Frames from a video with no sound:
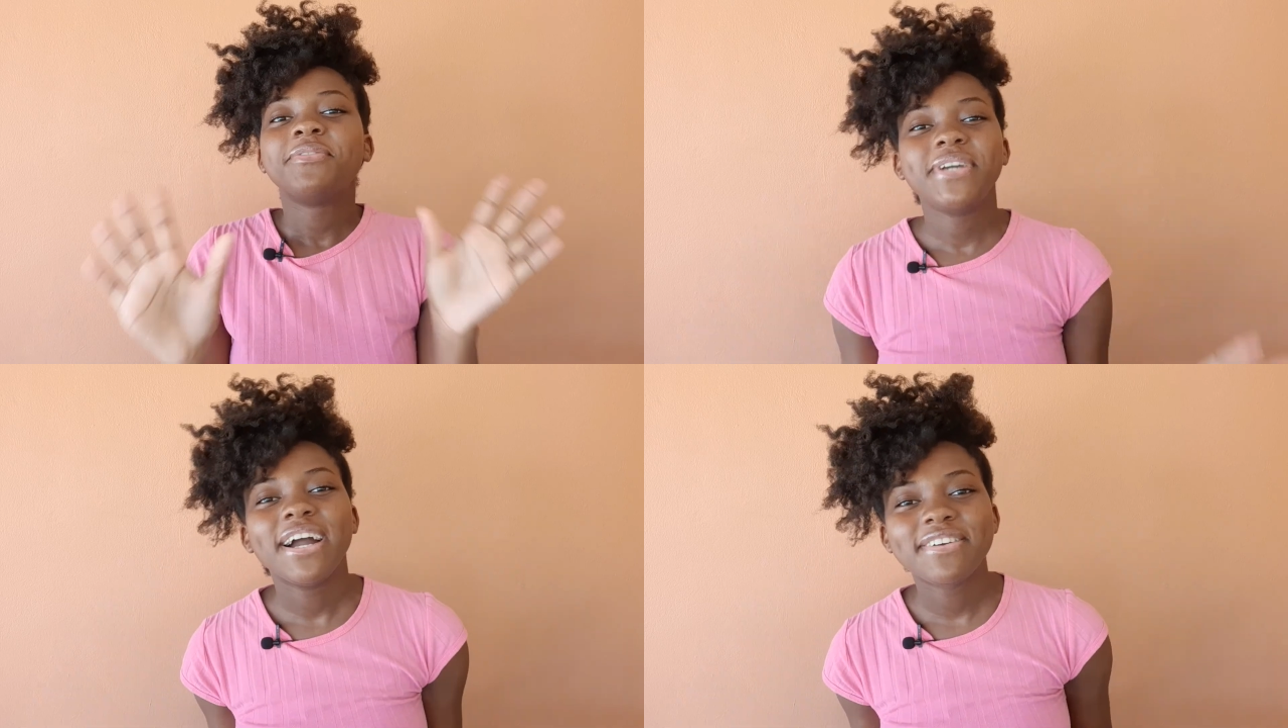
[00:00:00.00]

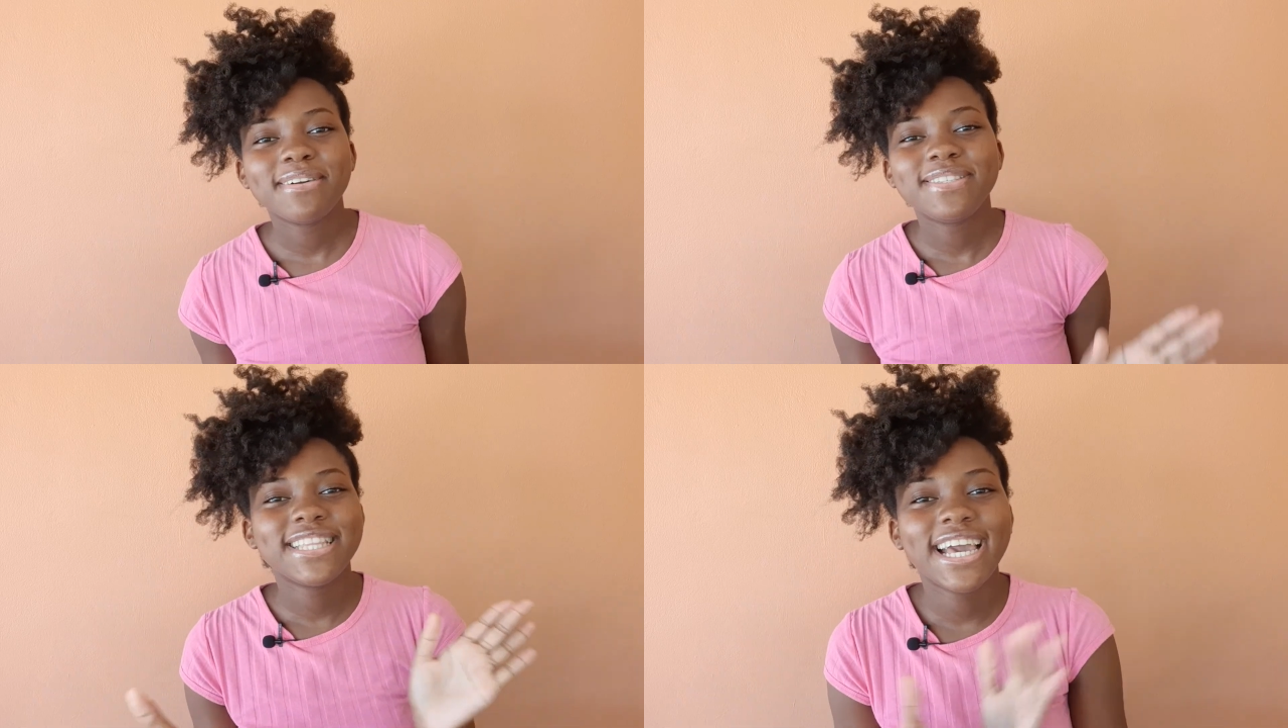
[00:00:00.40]
We have
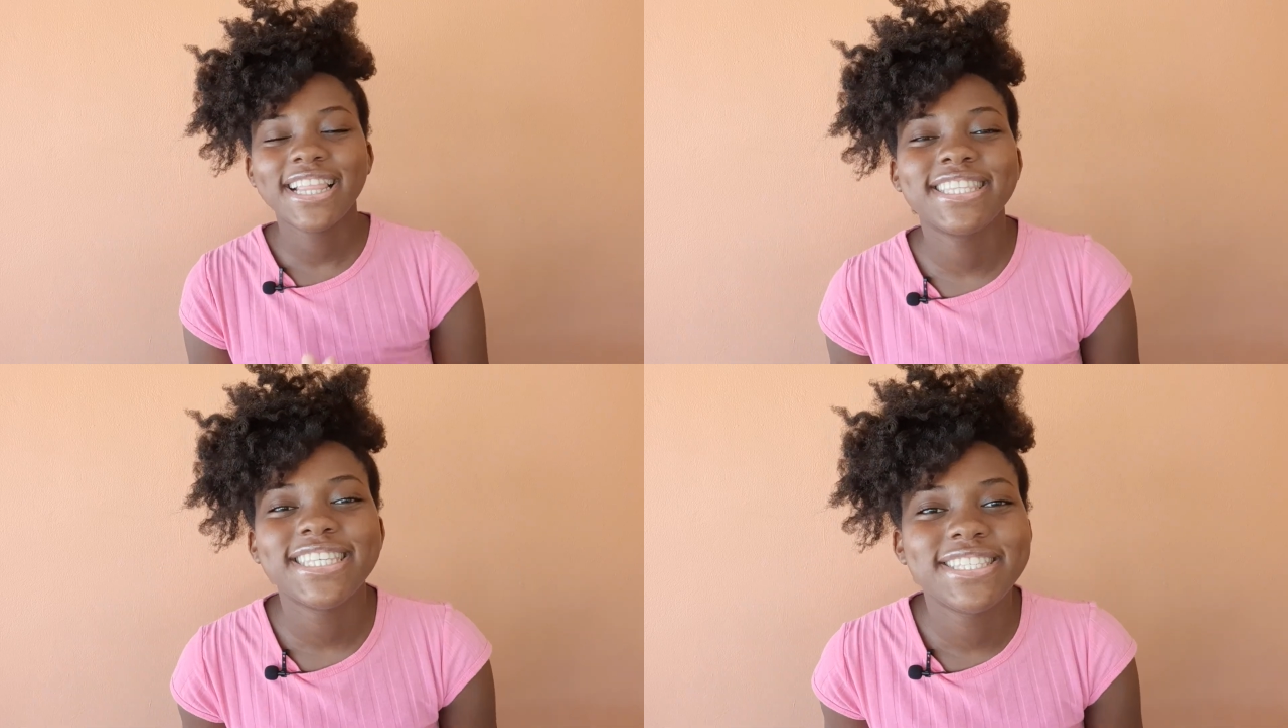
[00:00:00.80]
come to the end
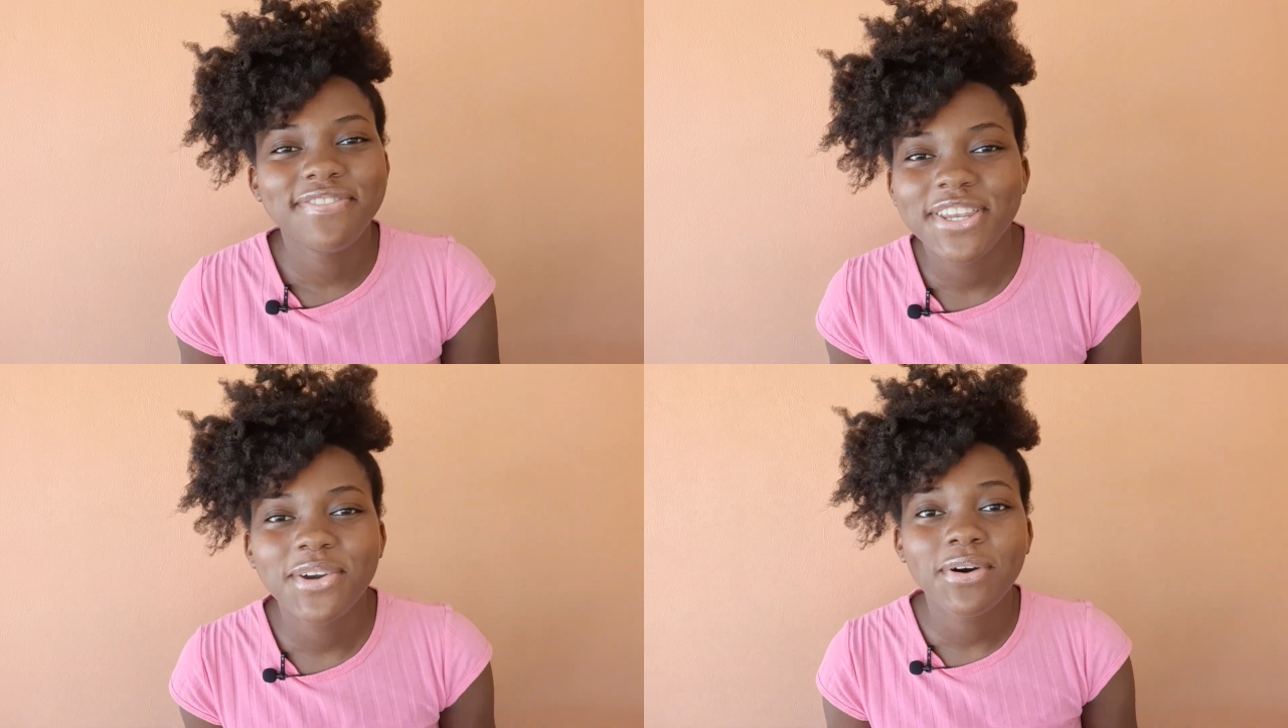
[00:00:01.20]
of this
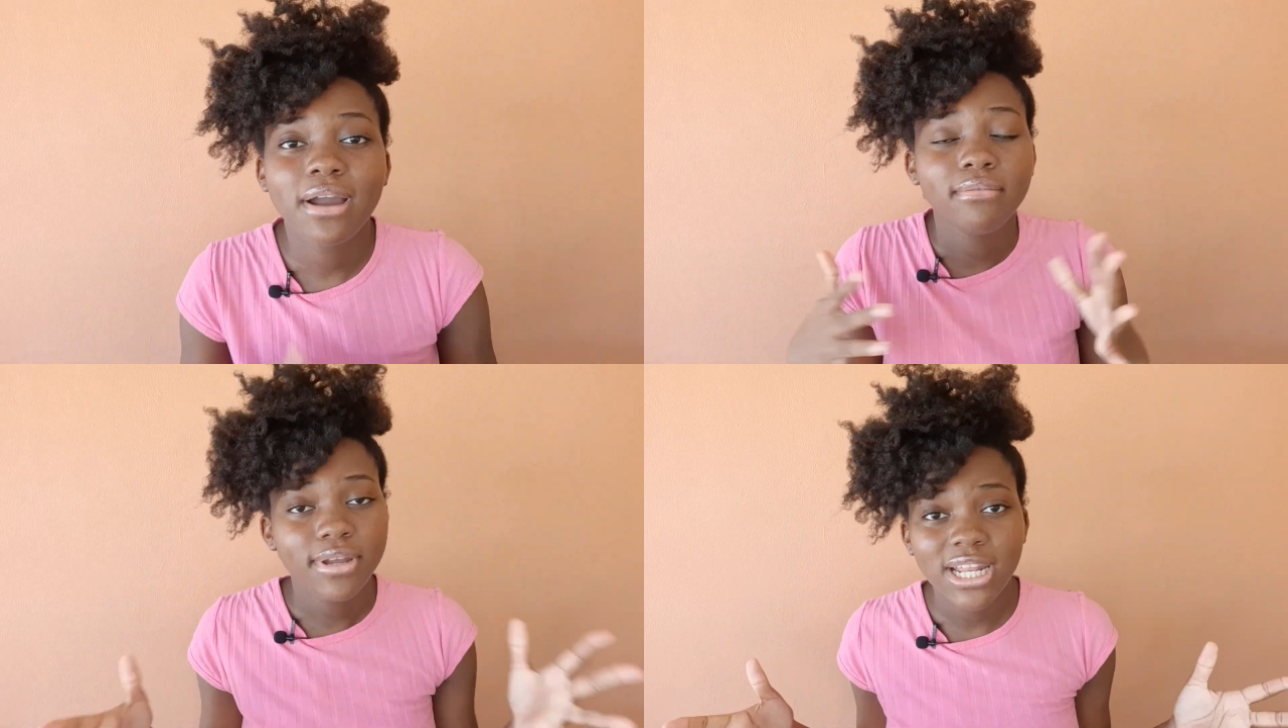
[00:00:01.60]
video.
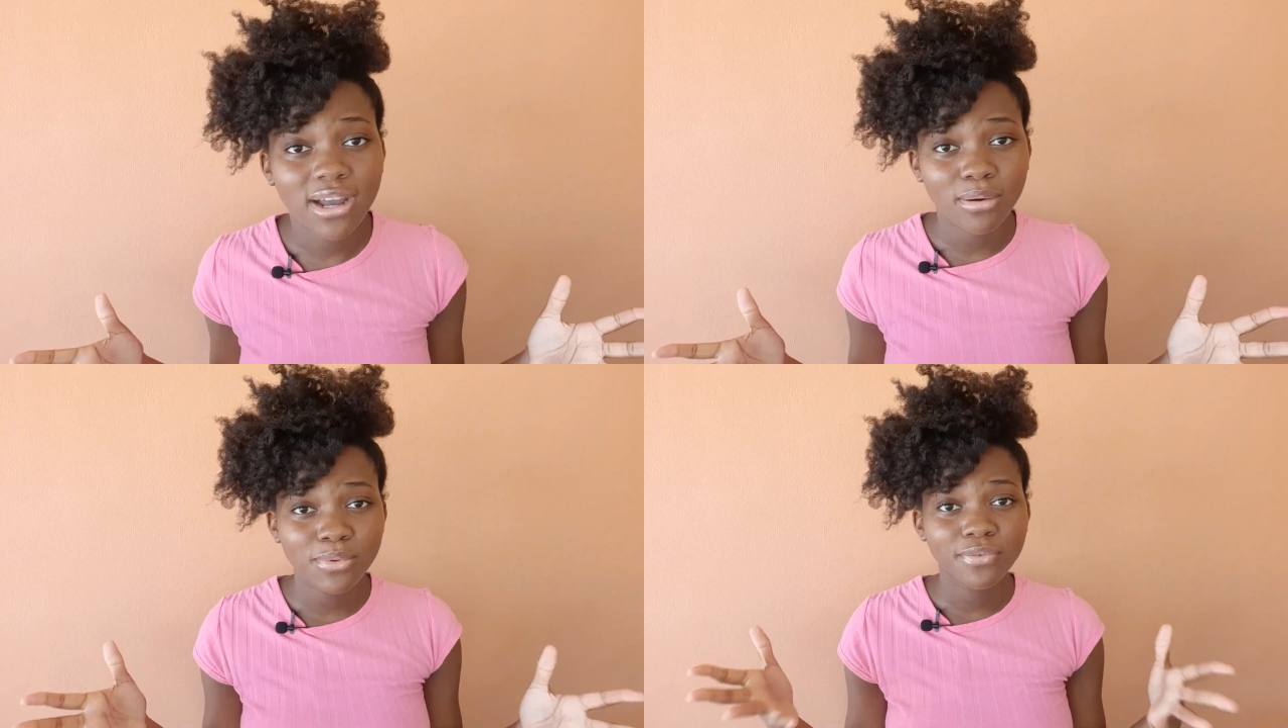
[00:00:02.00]
I really hope